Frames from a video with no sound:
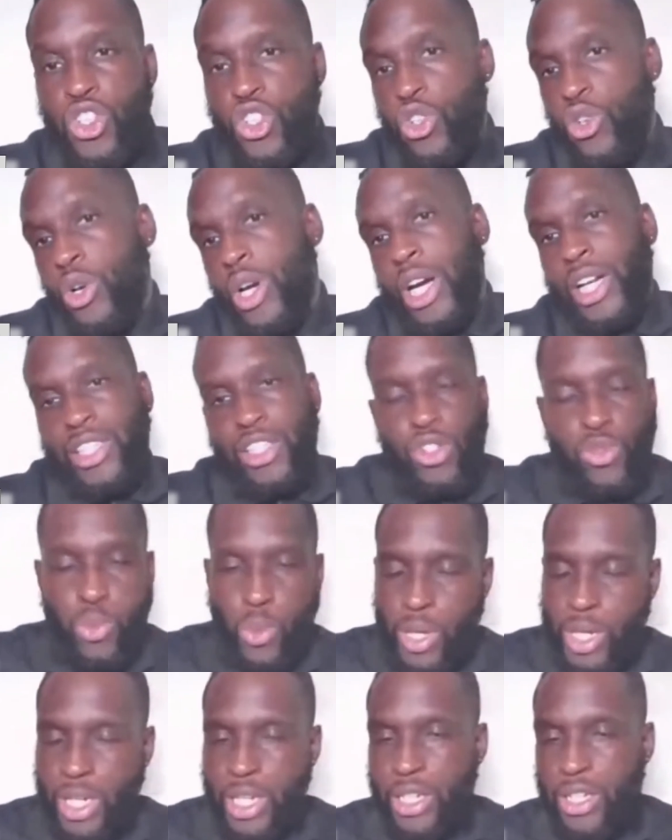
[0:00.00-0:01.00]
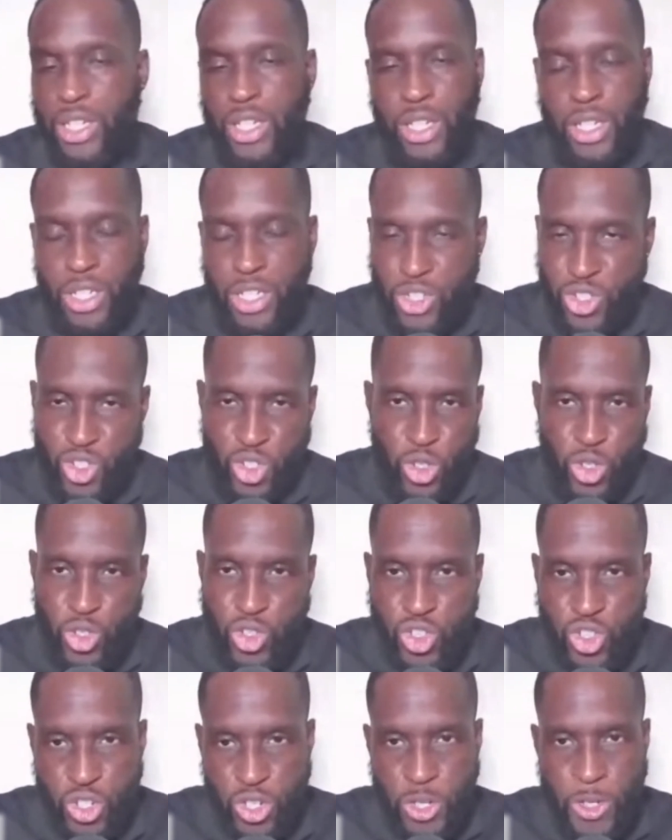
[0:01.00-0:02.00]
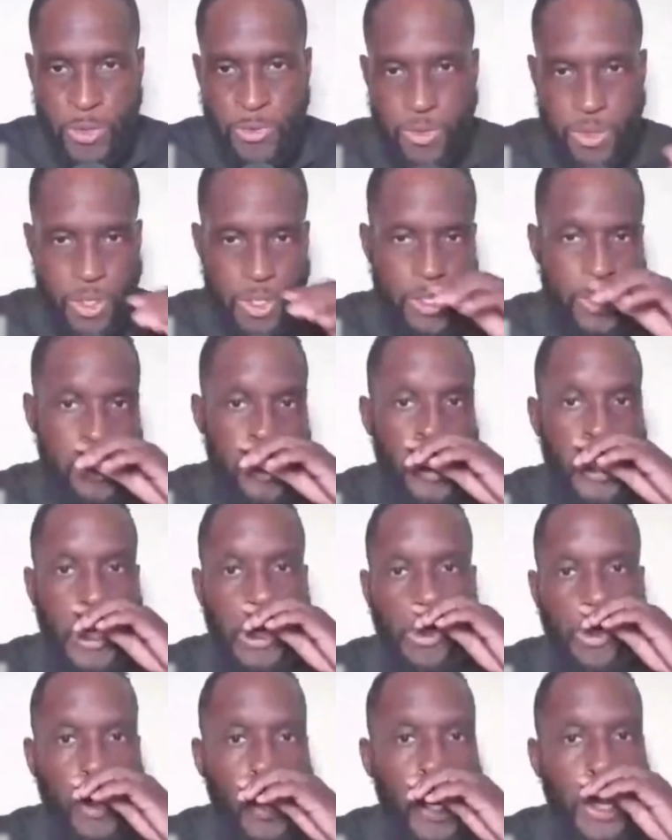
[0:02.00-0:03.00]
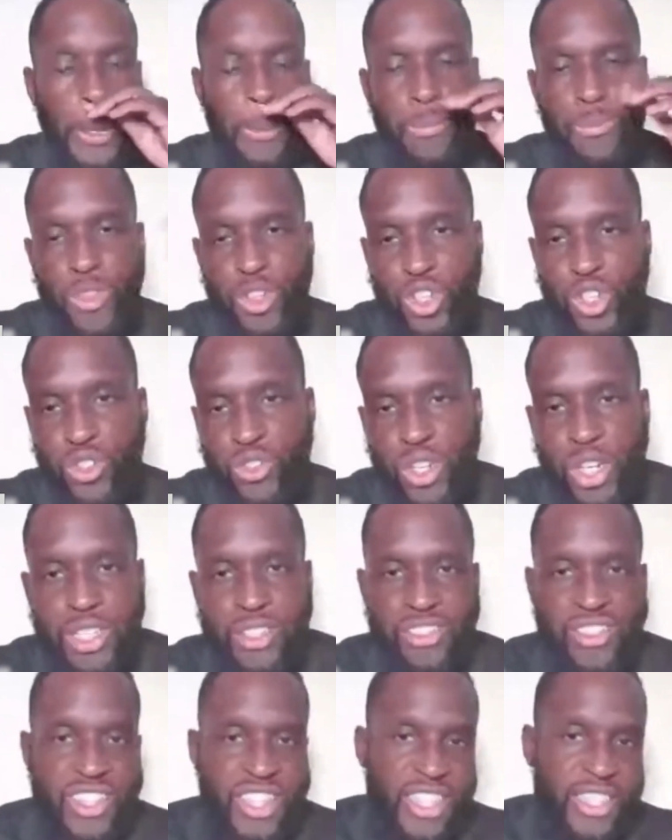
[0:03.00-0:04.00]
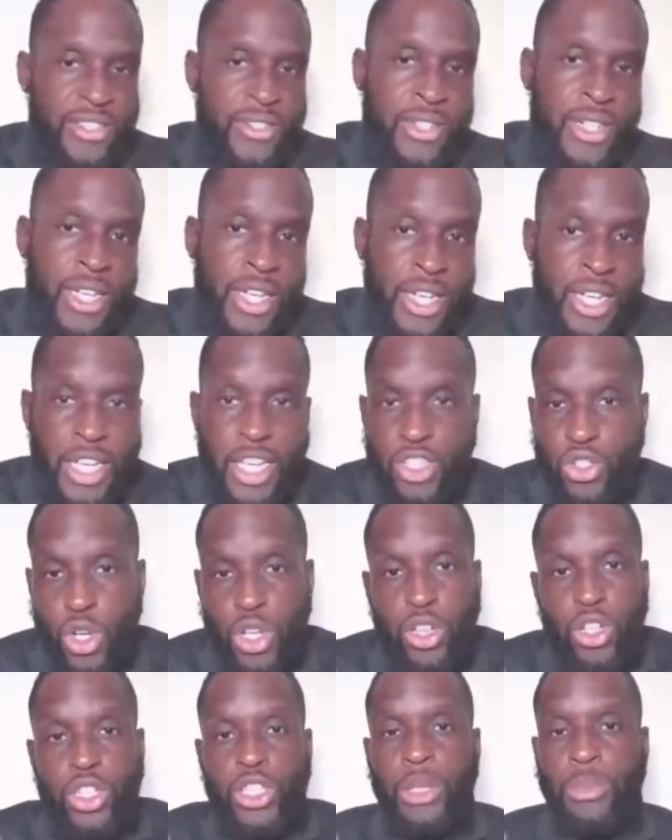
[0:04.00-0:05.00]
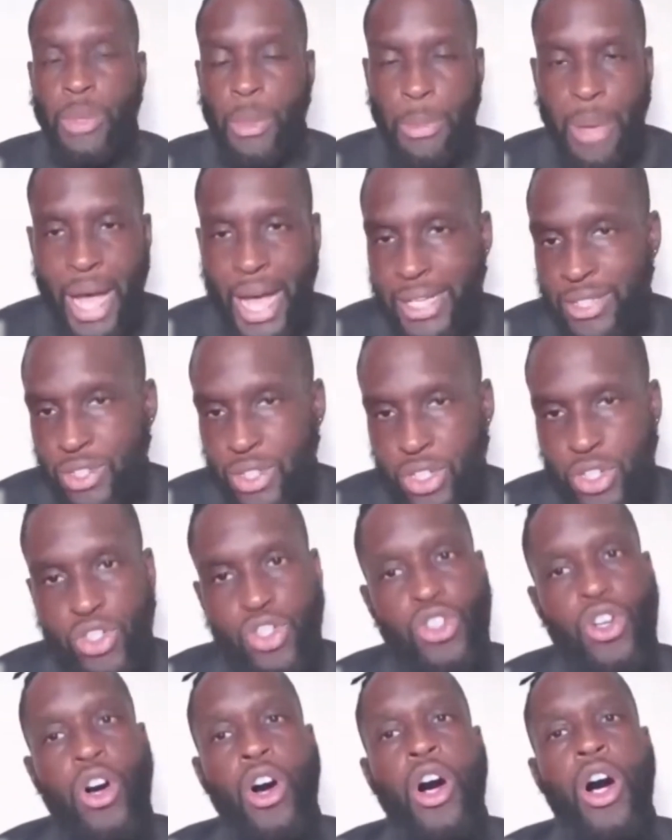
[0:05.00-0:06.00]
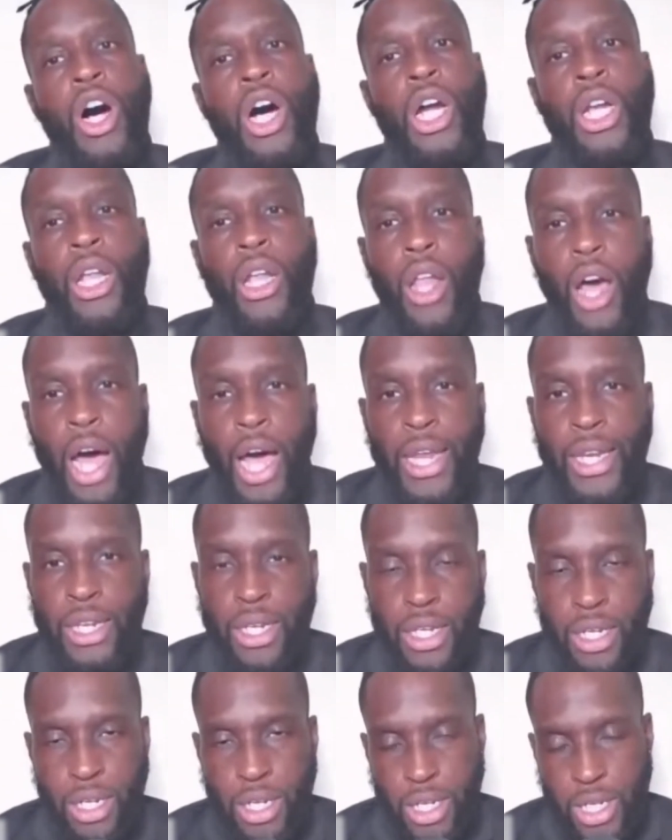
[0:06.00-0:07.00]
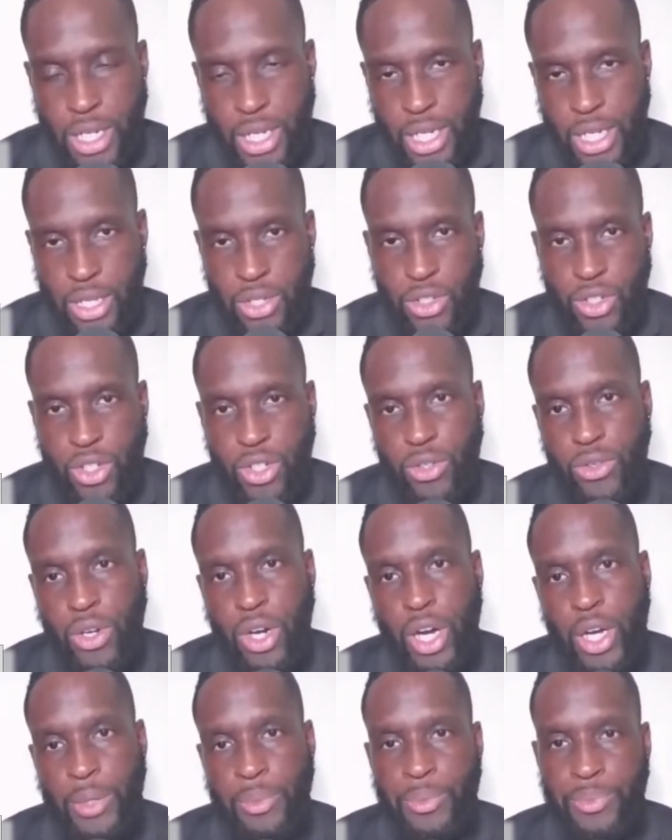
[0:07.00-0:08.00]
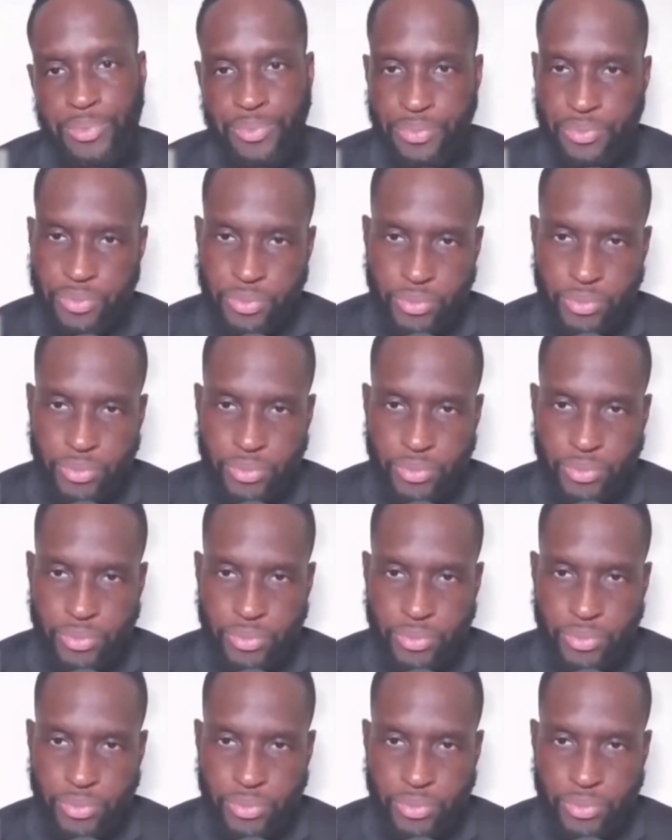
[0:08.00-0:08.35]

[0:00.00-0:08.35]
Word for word: So I just went and did a, a search to see what the Quran says, and so I looked up the passage on Lot in the Quran